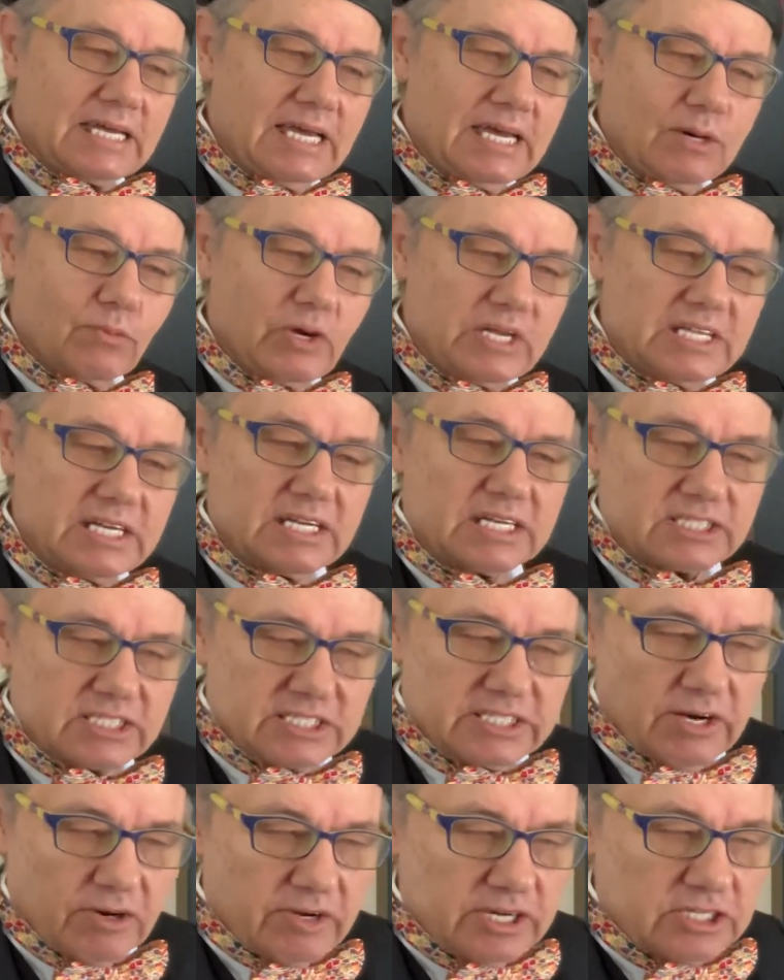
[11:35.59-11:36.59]
did a
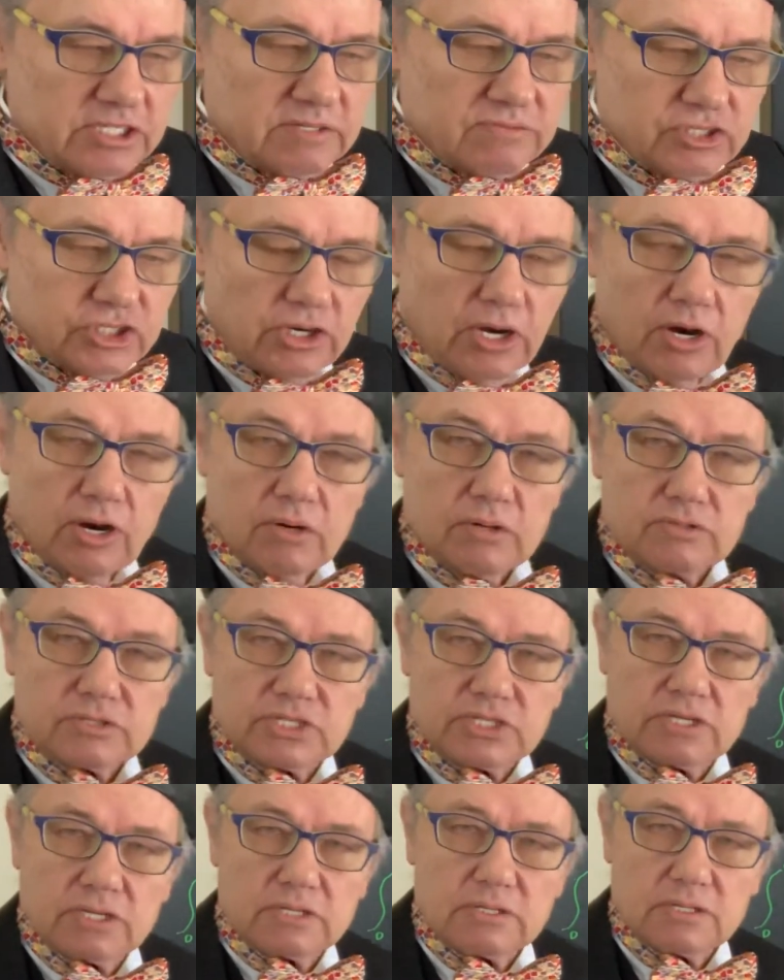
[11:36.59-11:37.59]
series of
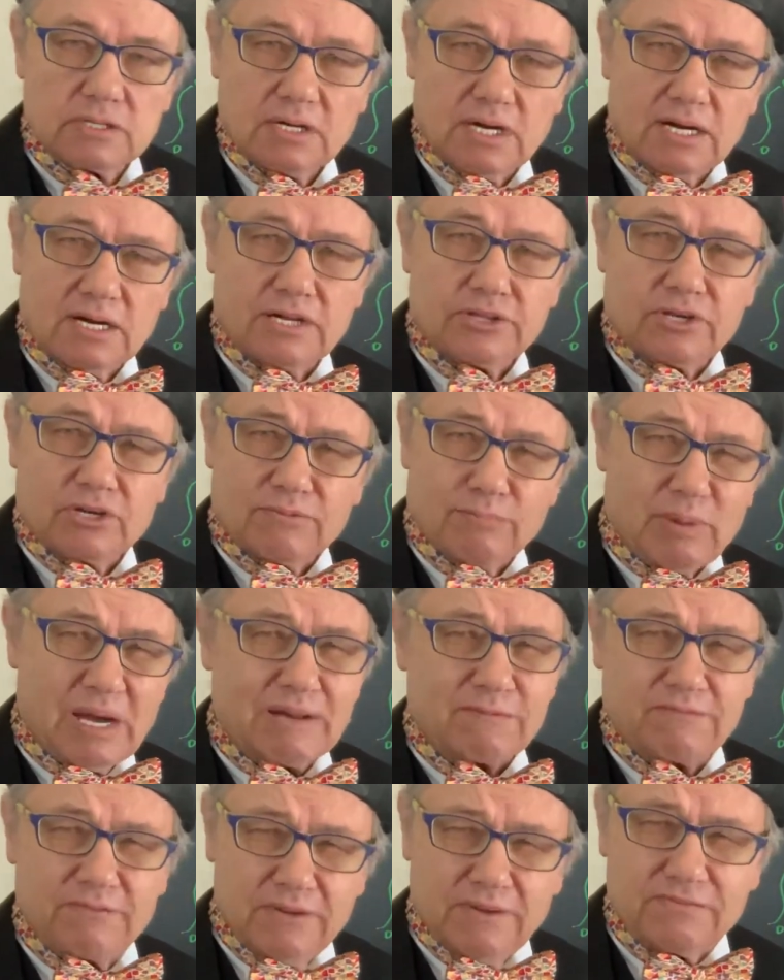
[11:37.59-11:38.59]
shows. There are
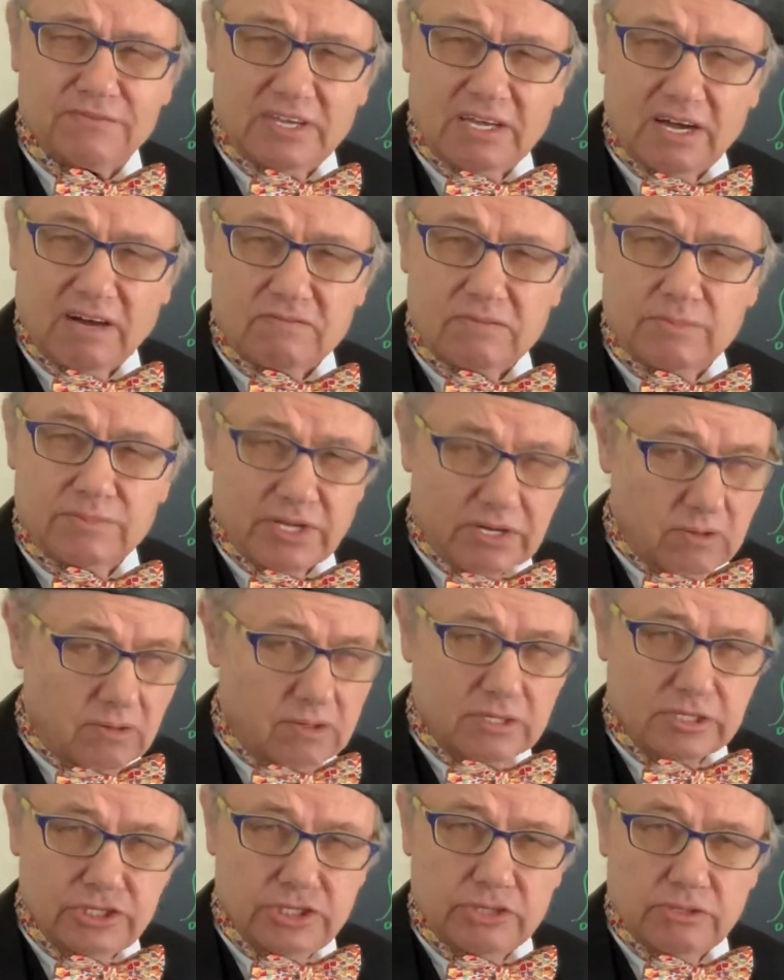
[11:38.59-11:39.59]
about 50 of them. They're
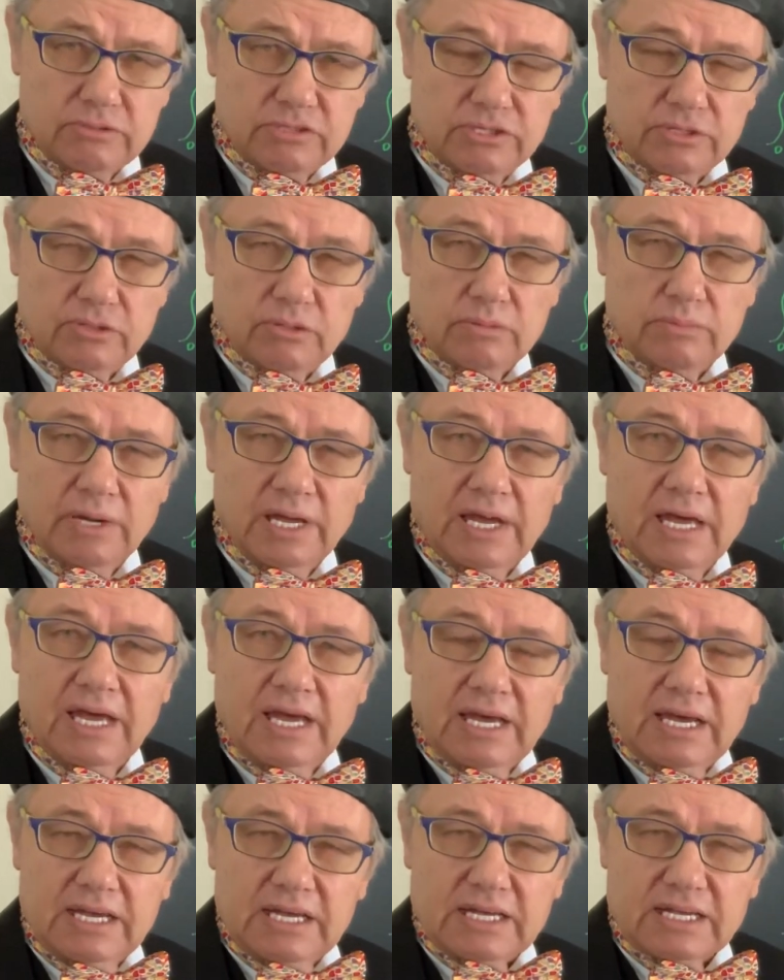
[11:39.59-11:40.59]
on YouTube.
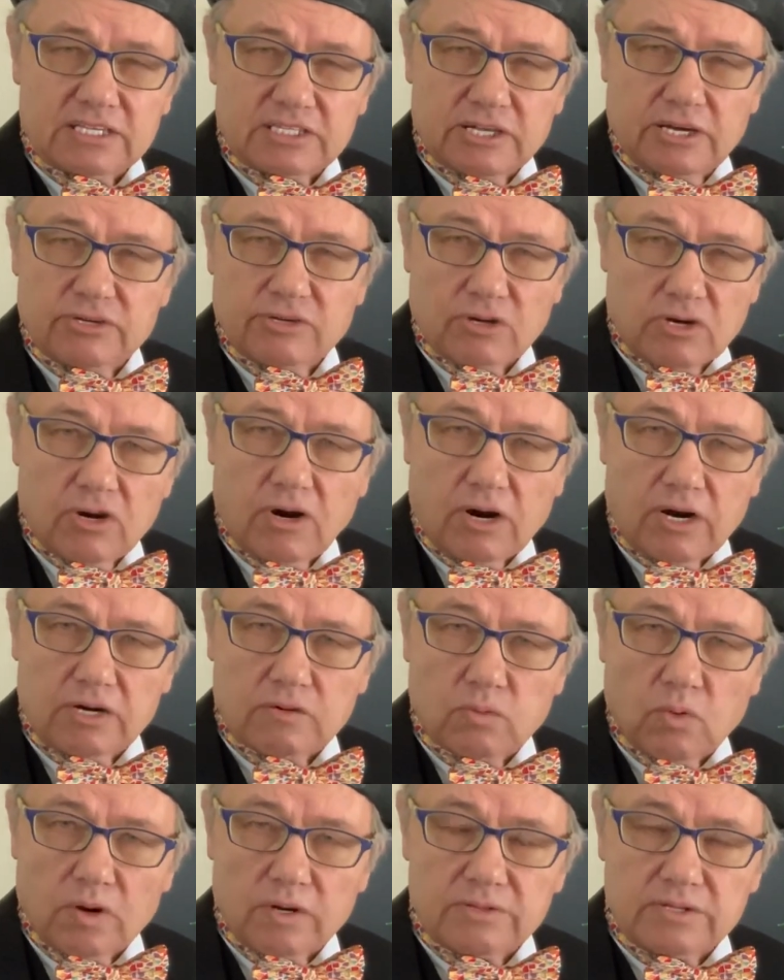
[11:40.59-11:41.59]
It's under
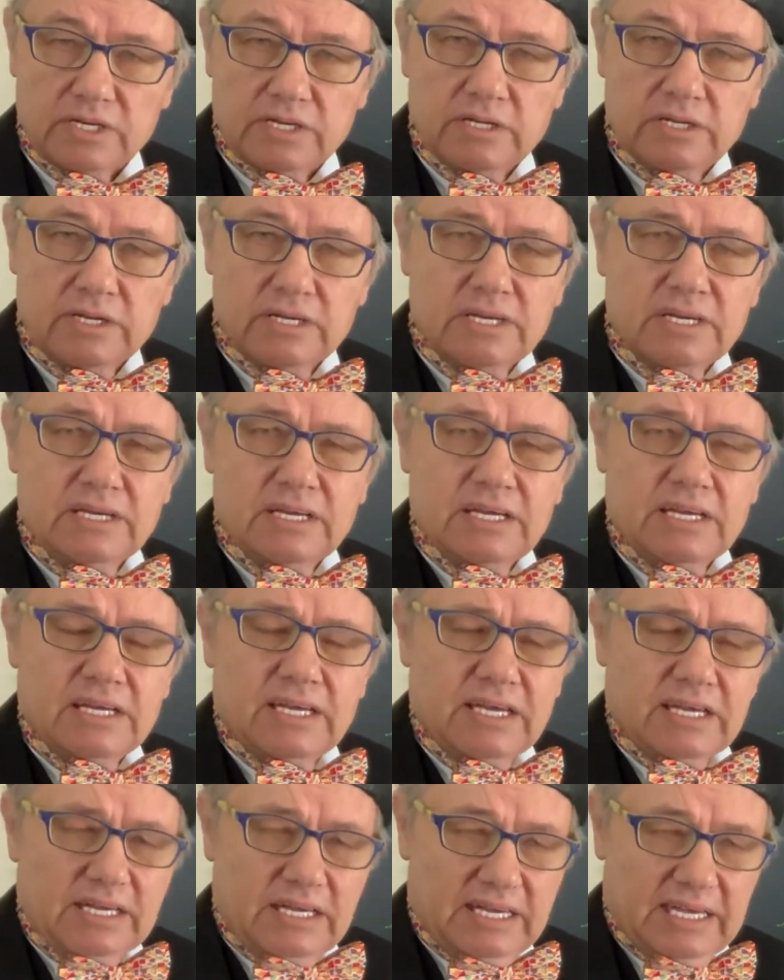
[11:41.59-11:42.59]
CardWorthy,
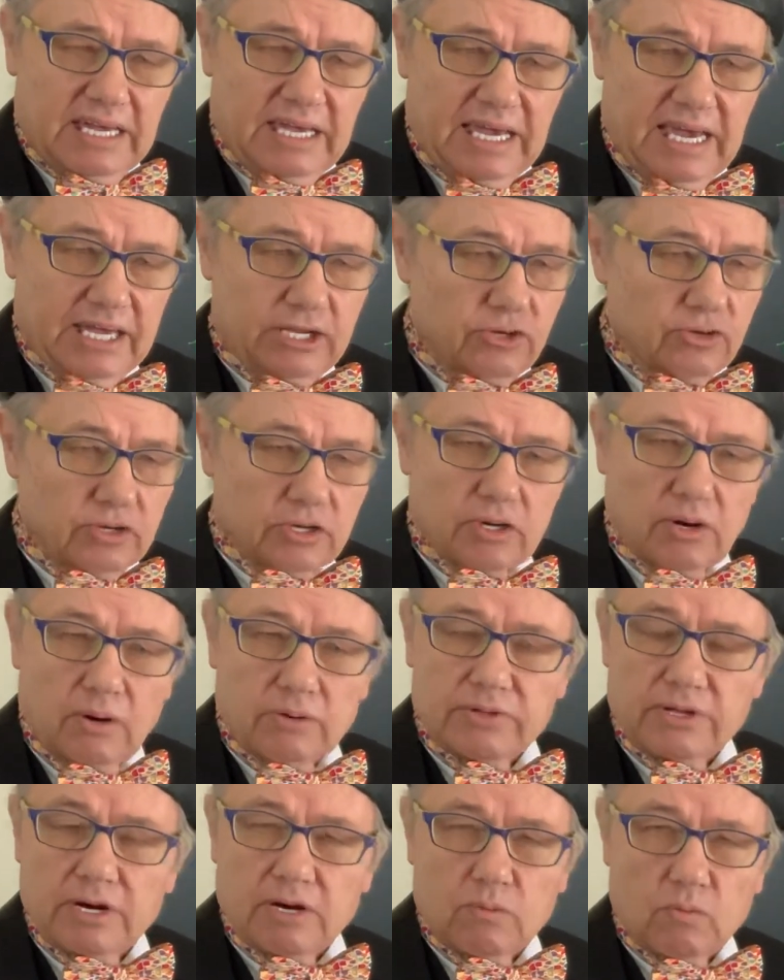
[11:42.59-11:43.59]
and you can
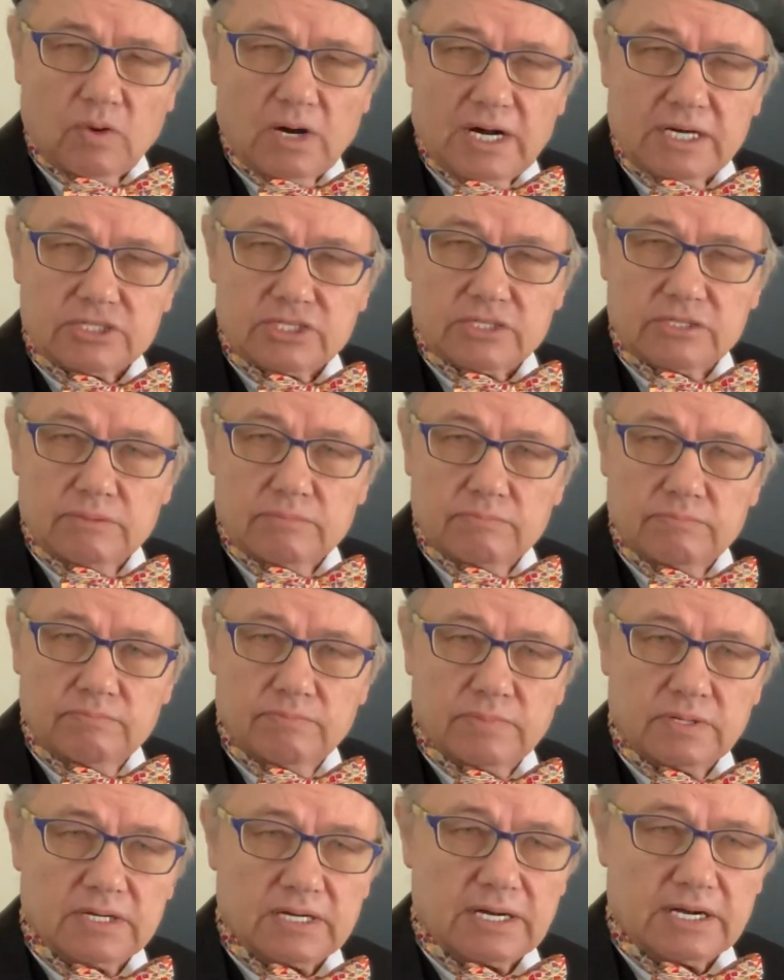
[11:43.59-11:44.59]
go there and watch them.
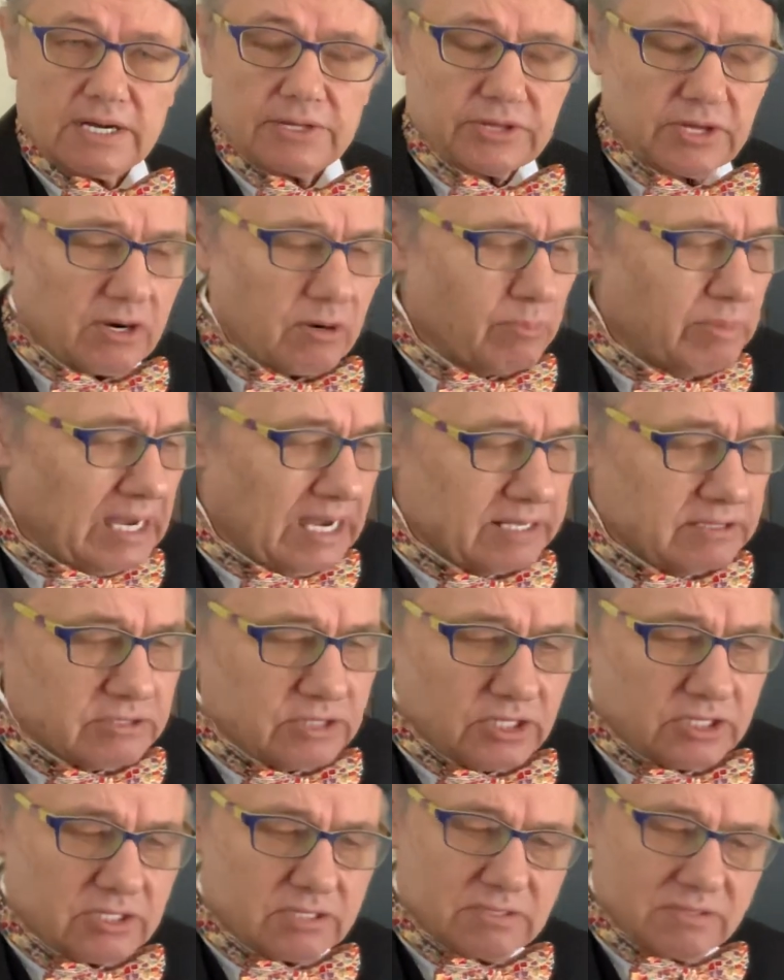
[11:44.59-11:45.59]
There are about
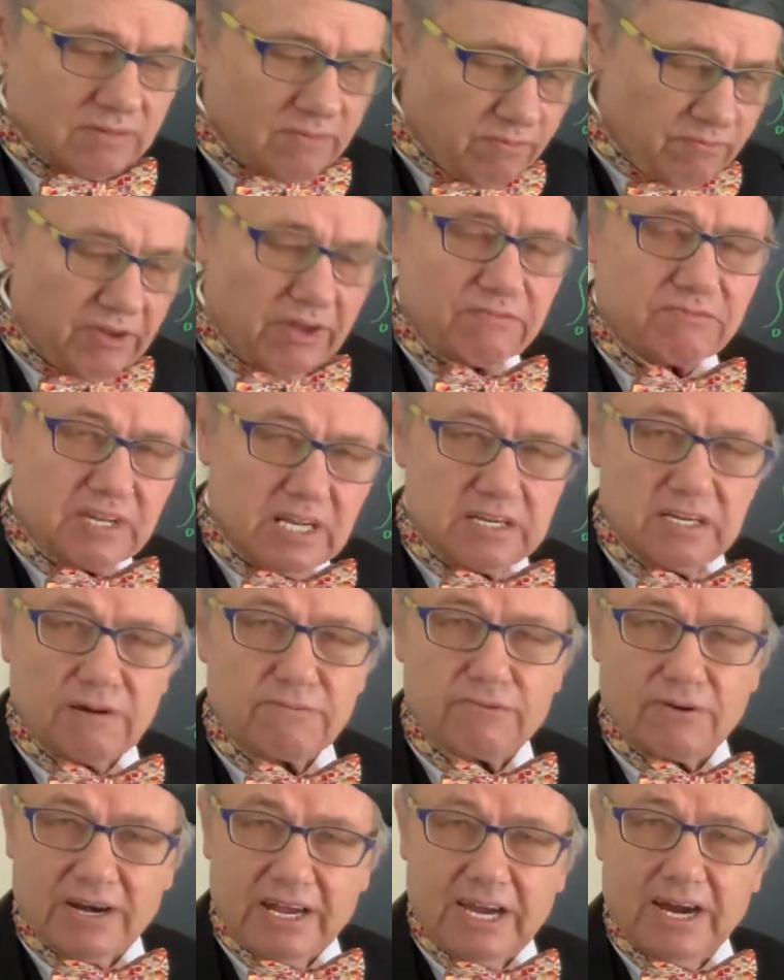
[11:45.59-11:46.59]
just 50
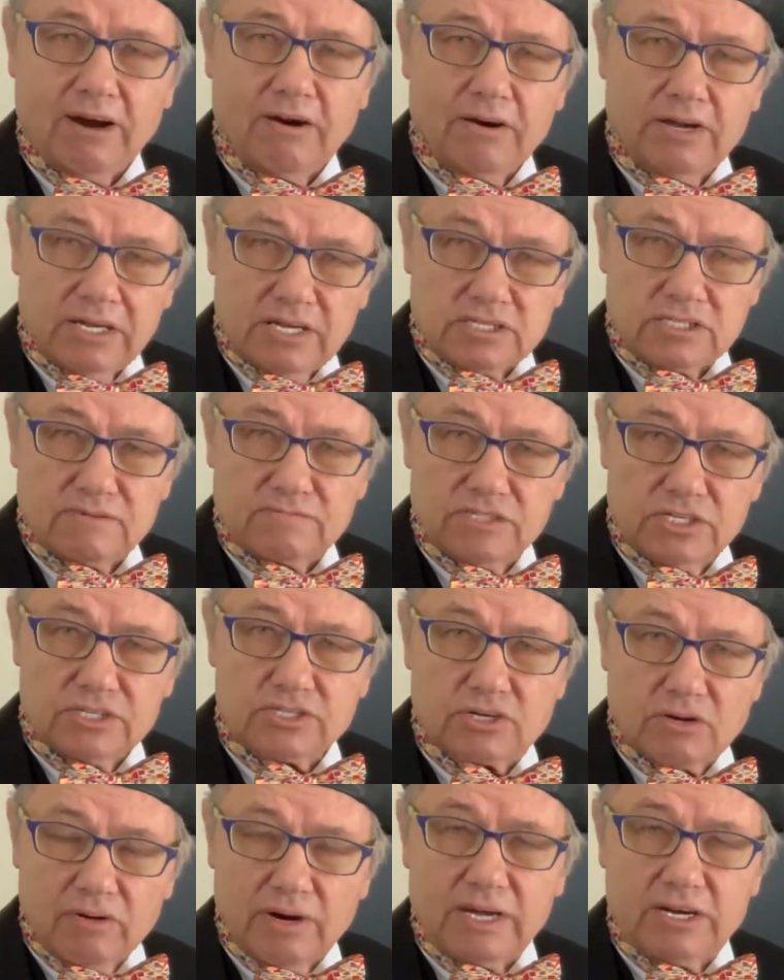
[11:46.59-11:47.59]
different areas of
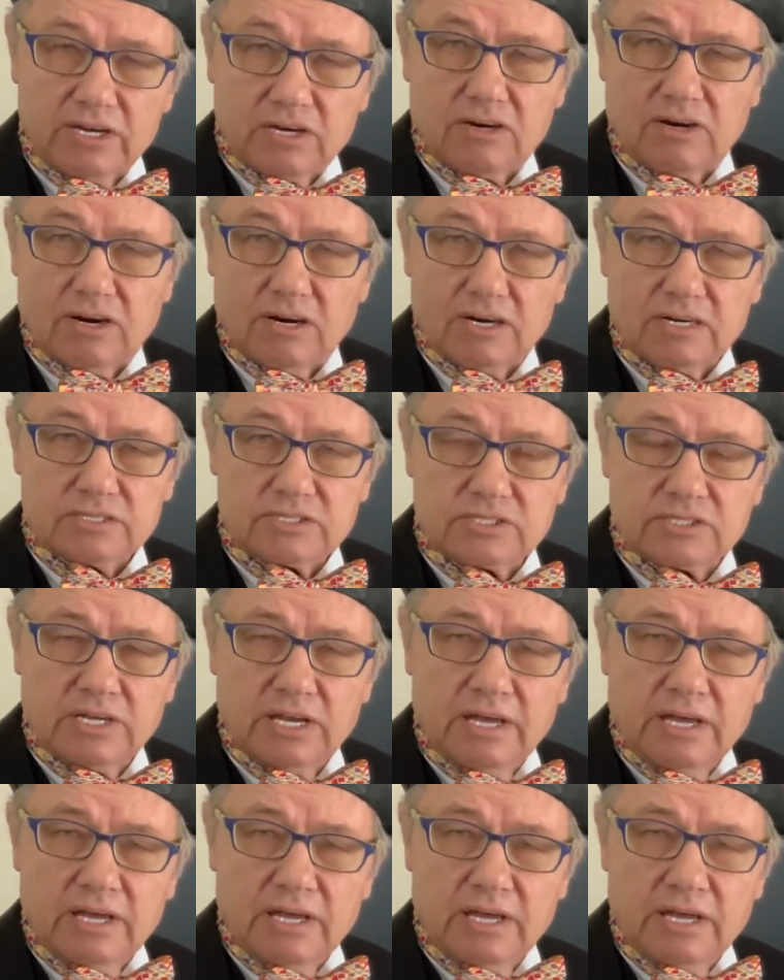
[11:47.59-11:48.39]
just credit cards.